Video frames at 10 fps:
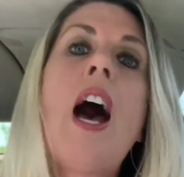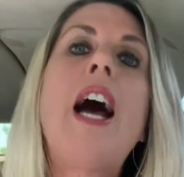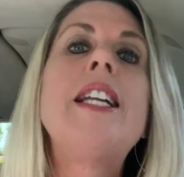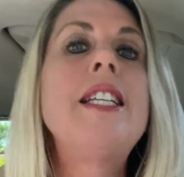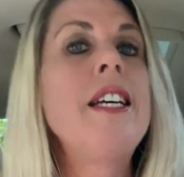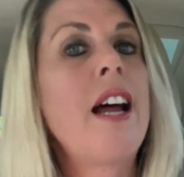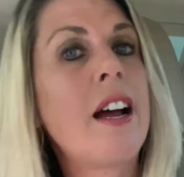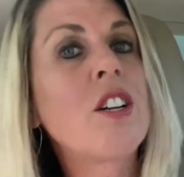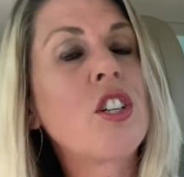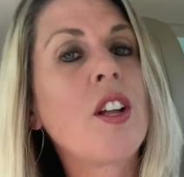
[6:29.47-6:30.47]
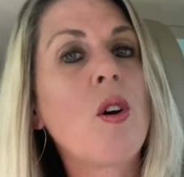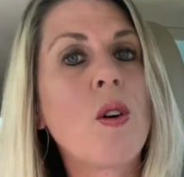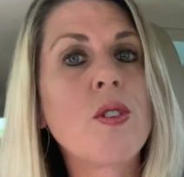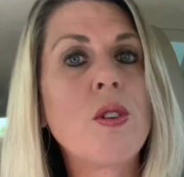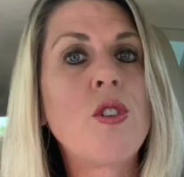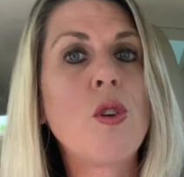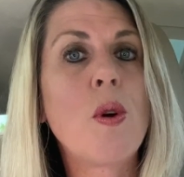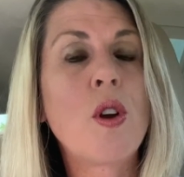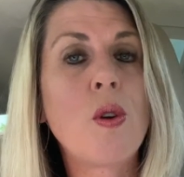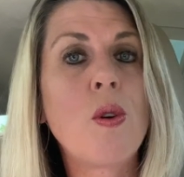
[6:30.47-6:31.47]
I did actually also do
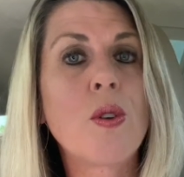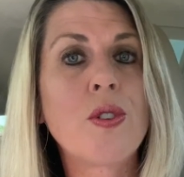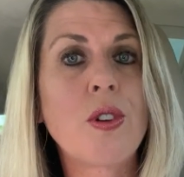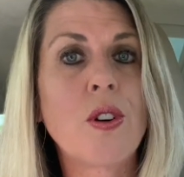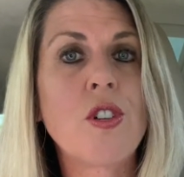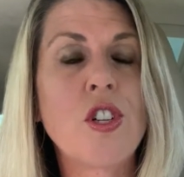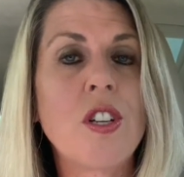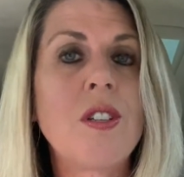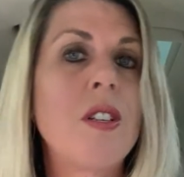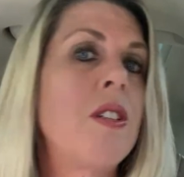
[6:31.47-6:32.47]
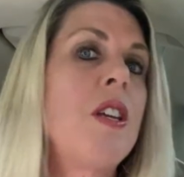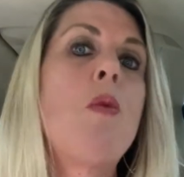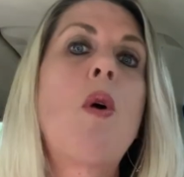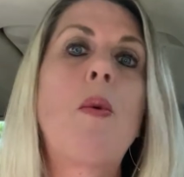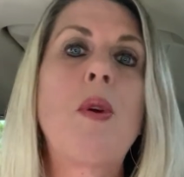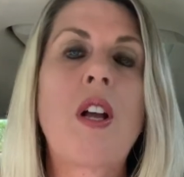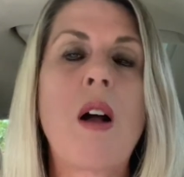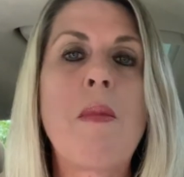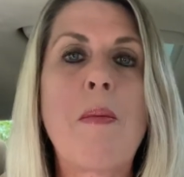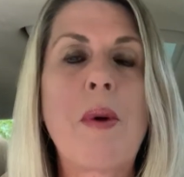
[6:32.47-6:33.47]
a Google search just to see what would
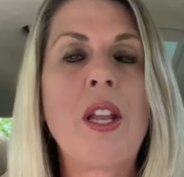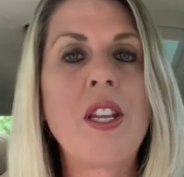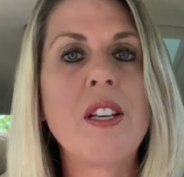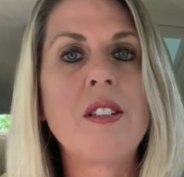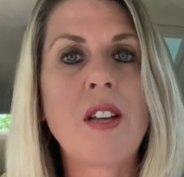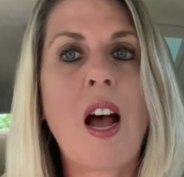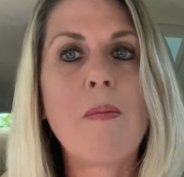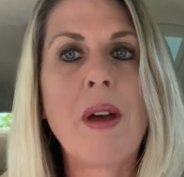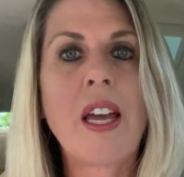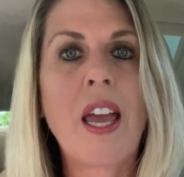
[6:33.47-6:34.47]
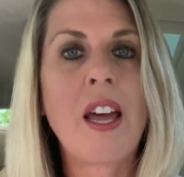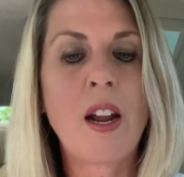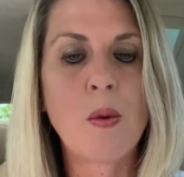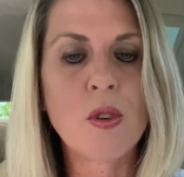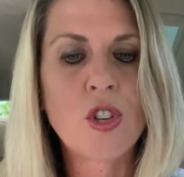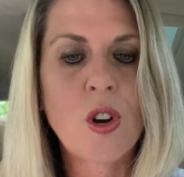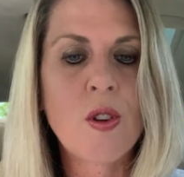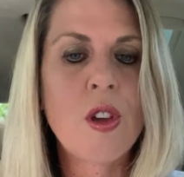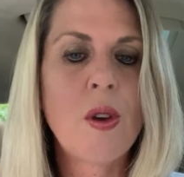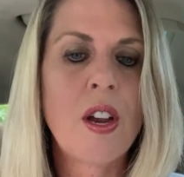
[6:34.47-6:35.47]
come up on this topic, and I will show
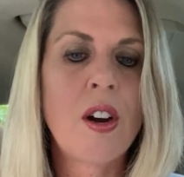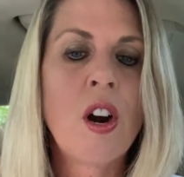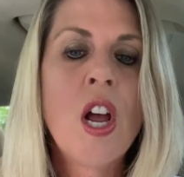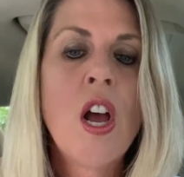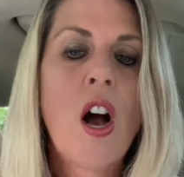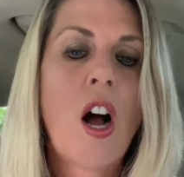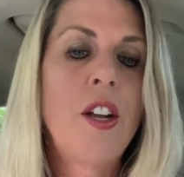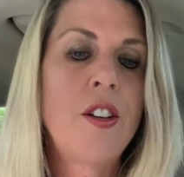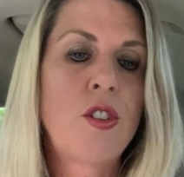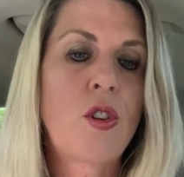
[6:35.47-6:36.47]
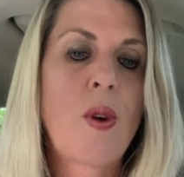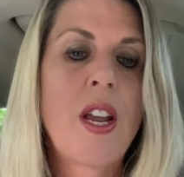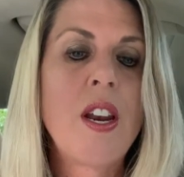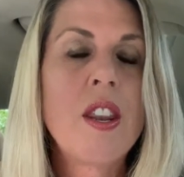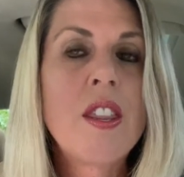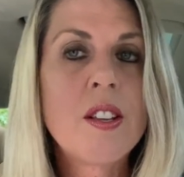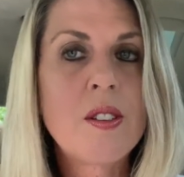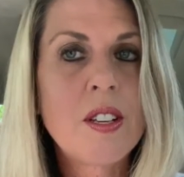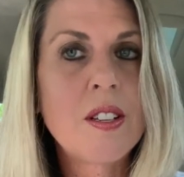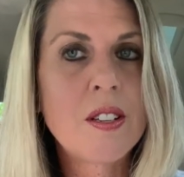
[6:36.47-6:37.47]
you here on the screen. This
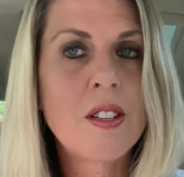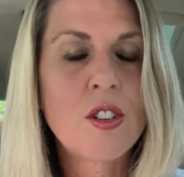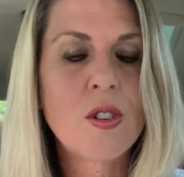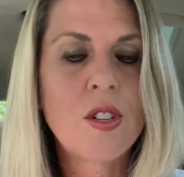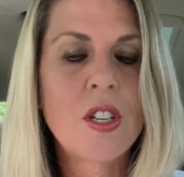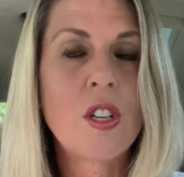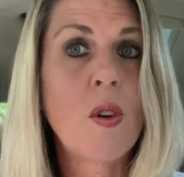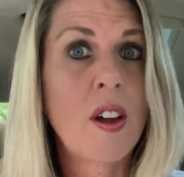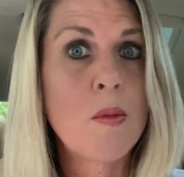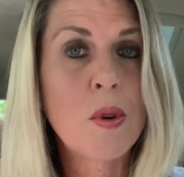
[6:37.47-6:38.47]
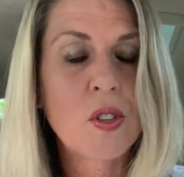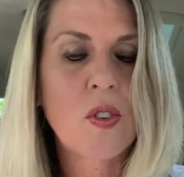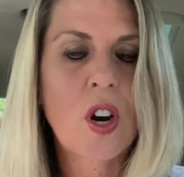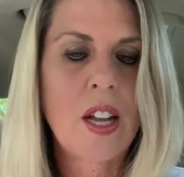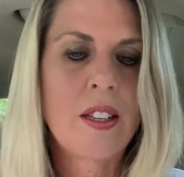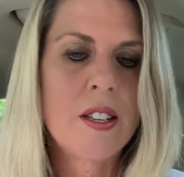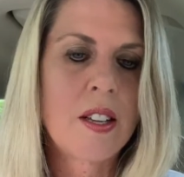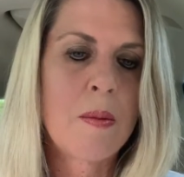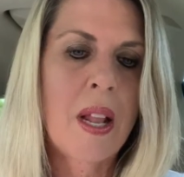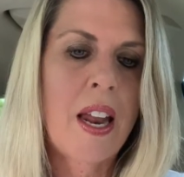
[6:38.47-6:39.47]
this is interesting too. I almost forgot this.
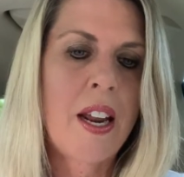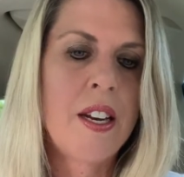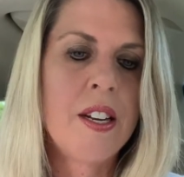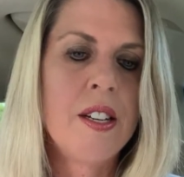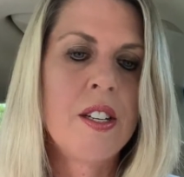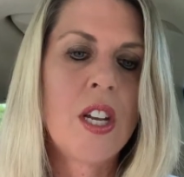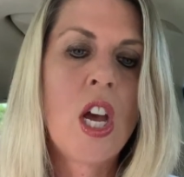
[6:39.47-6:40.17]
I'm glad I didn't.